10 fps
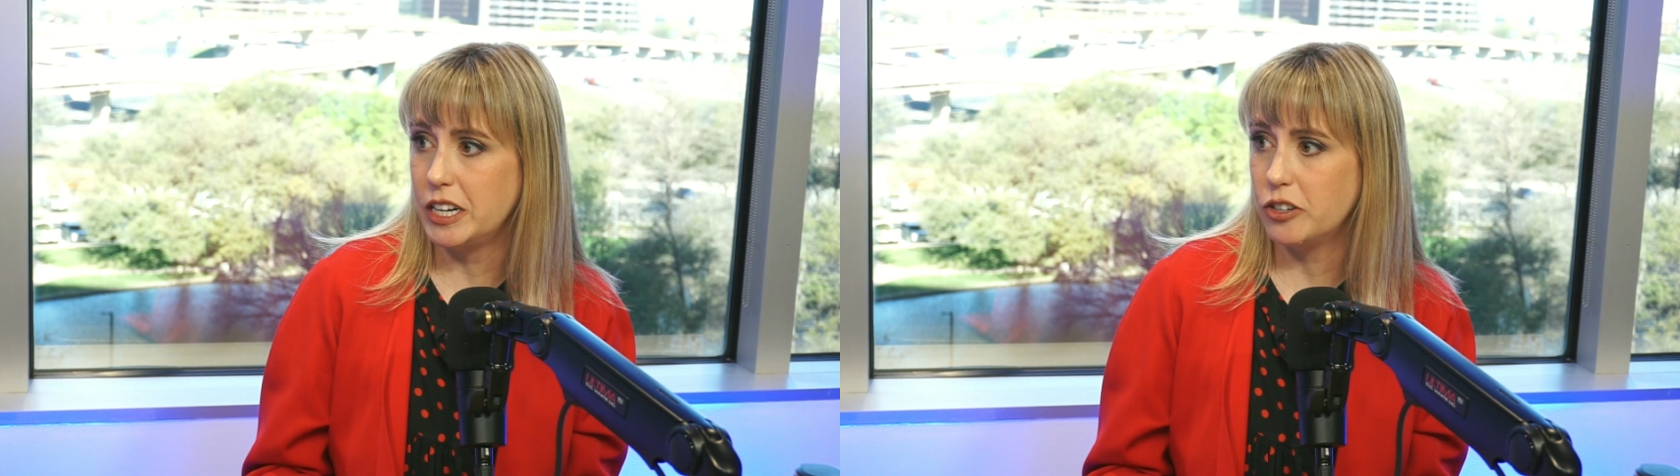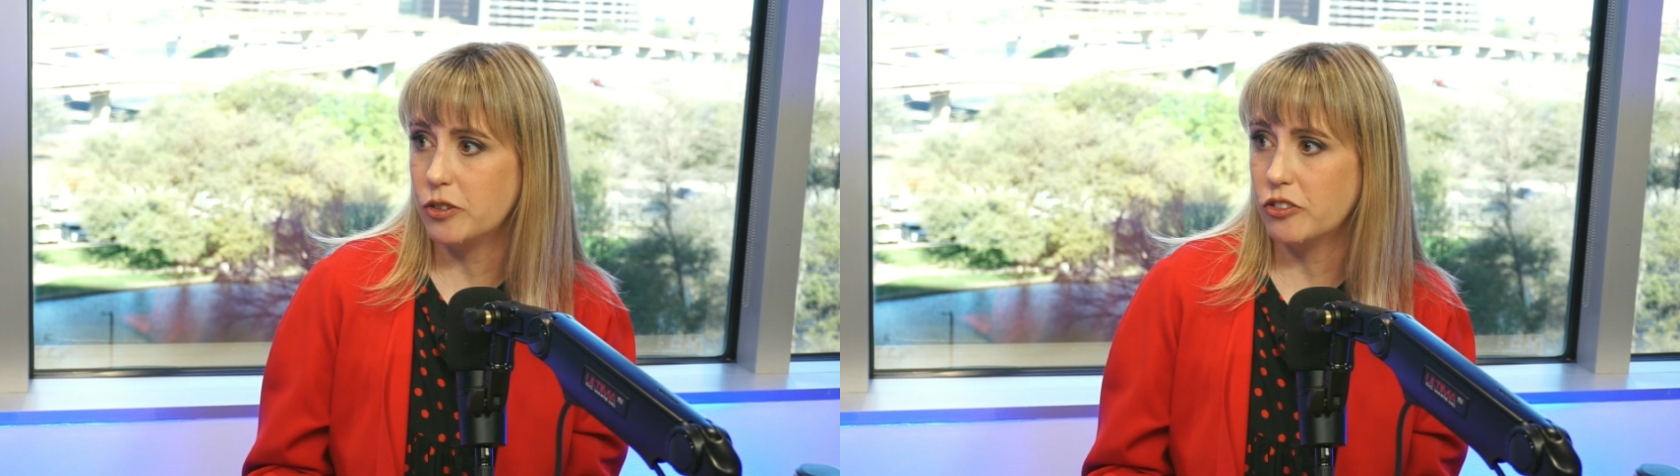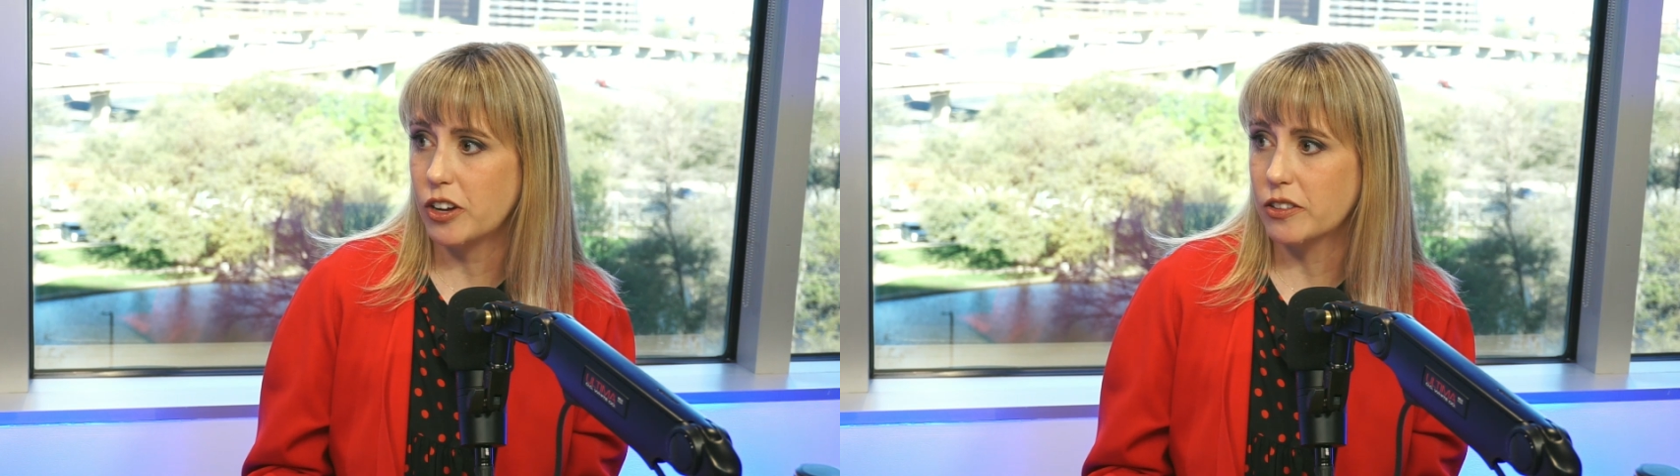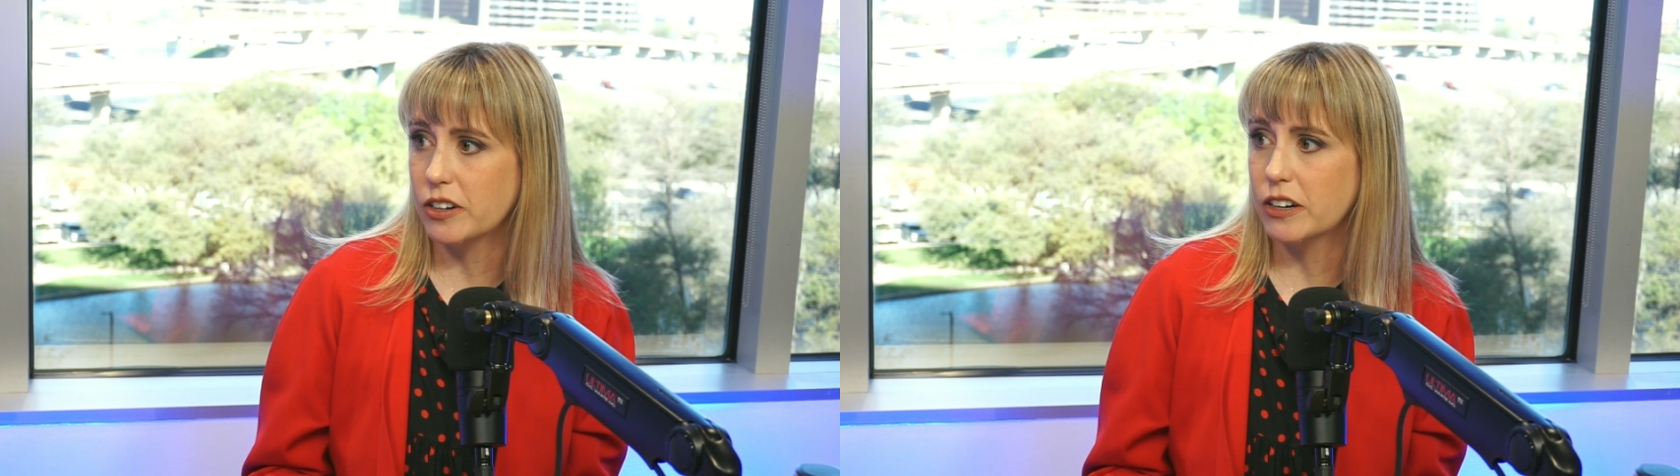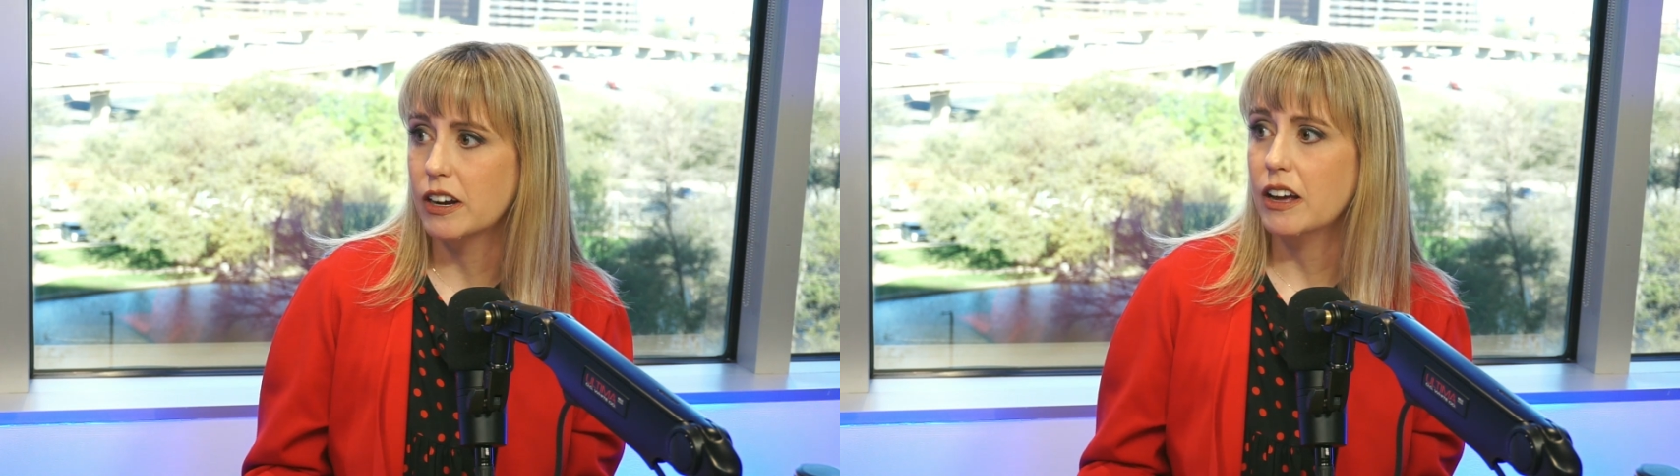to each
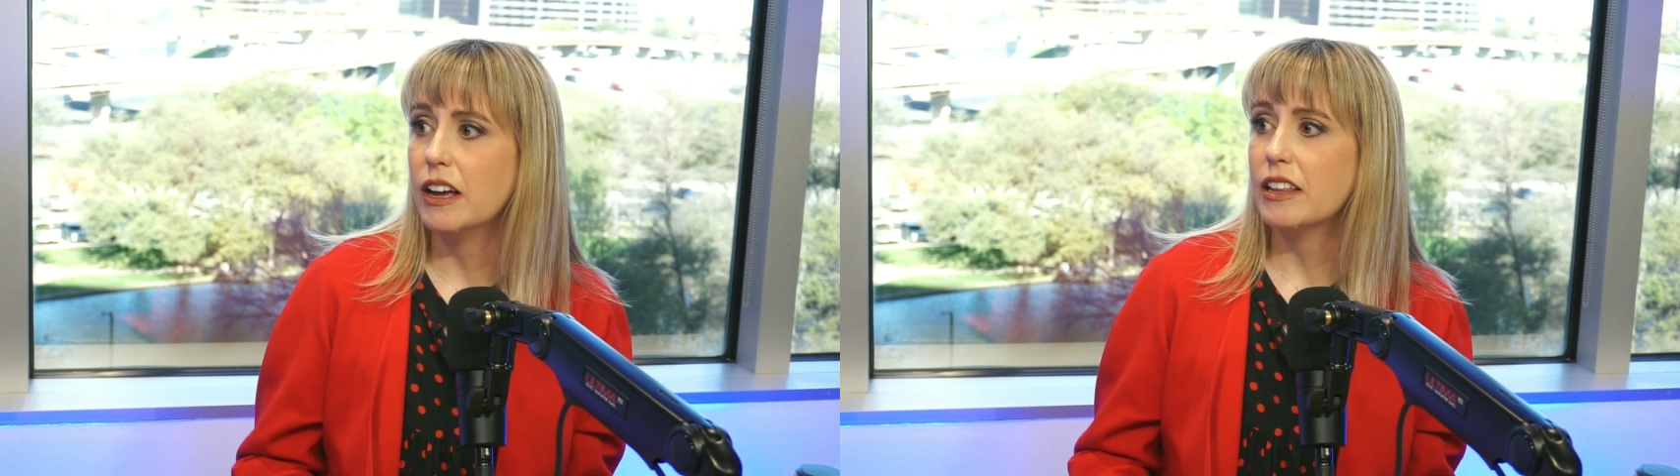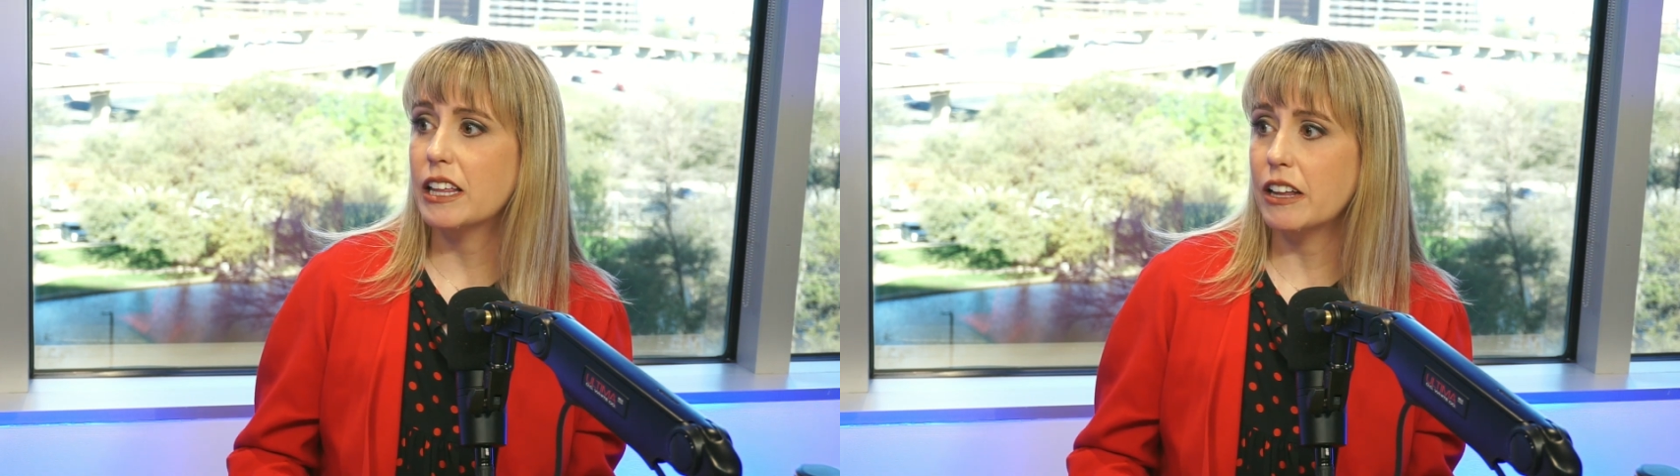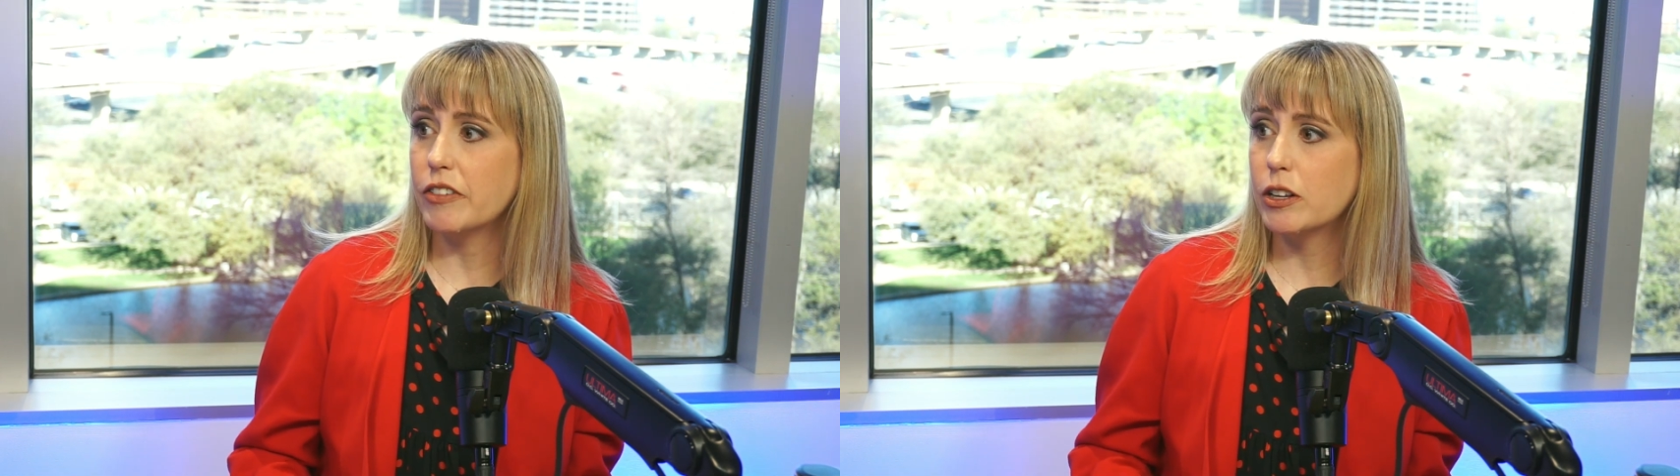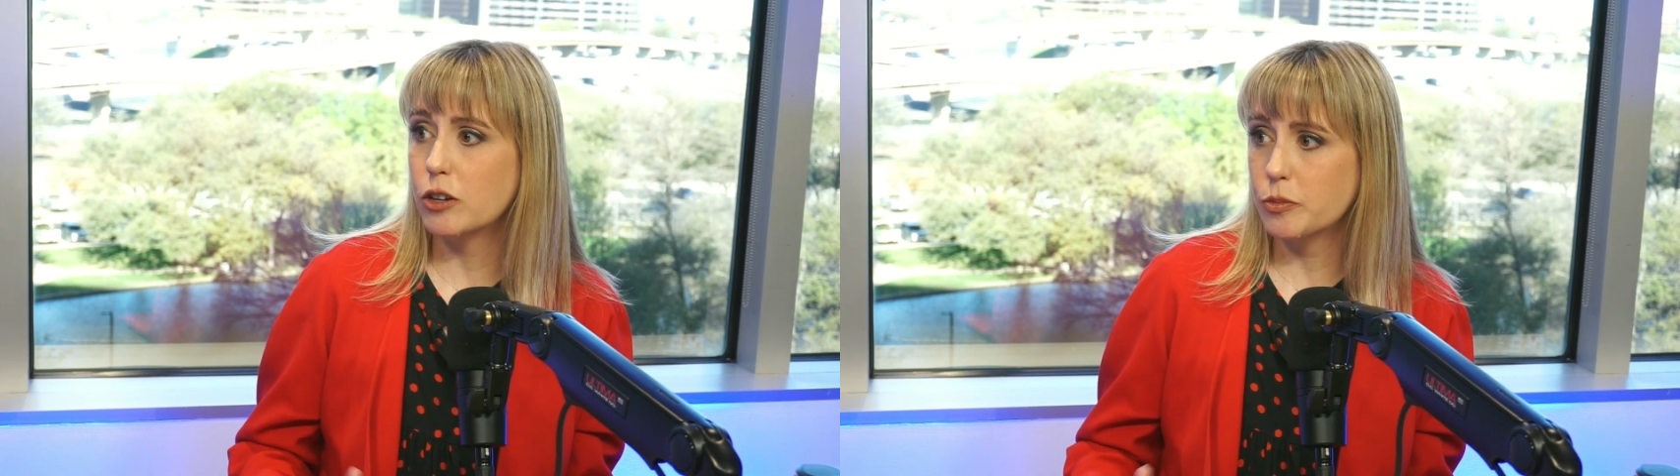other. They live in close